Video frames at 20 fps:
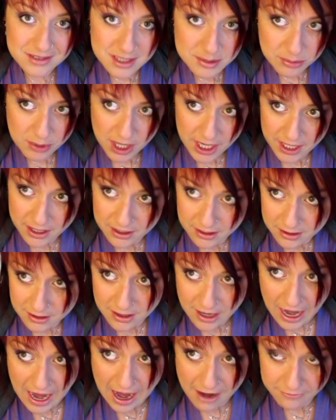spray
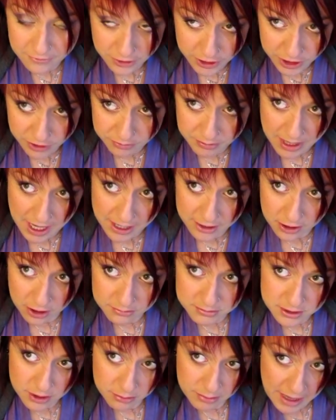after you've back
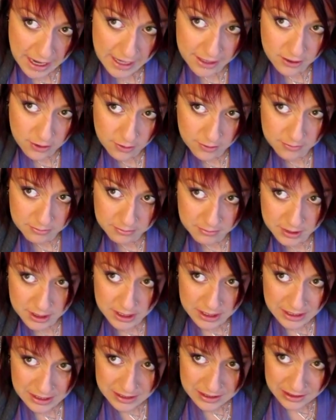combed. So back comb
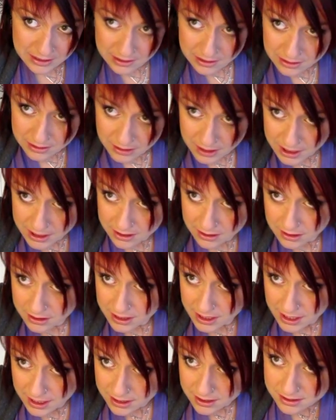like
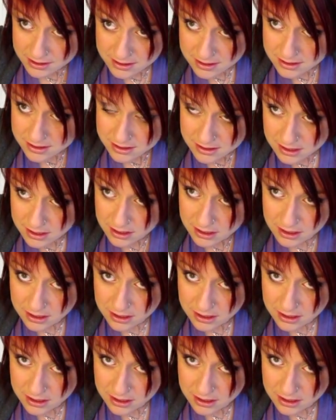this,